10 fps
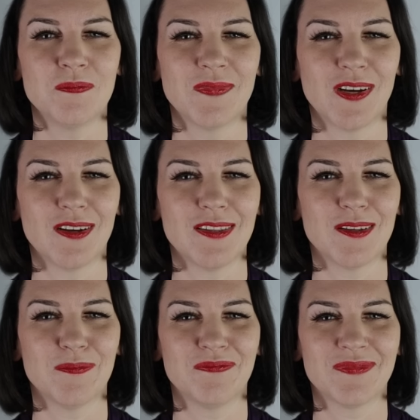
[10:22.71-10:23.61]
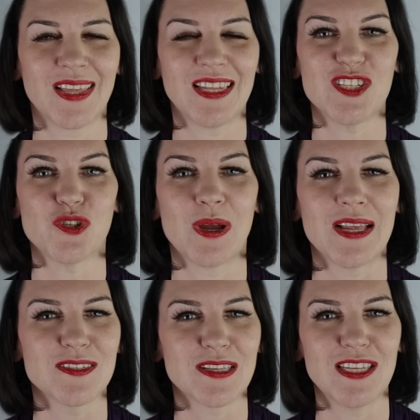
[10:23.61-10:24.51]
either clench your hands,
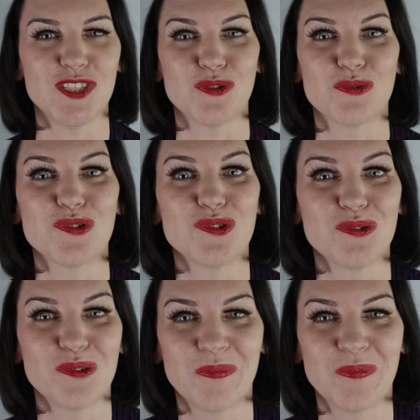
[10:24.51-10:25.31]
clench your jaw,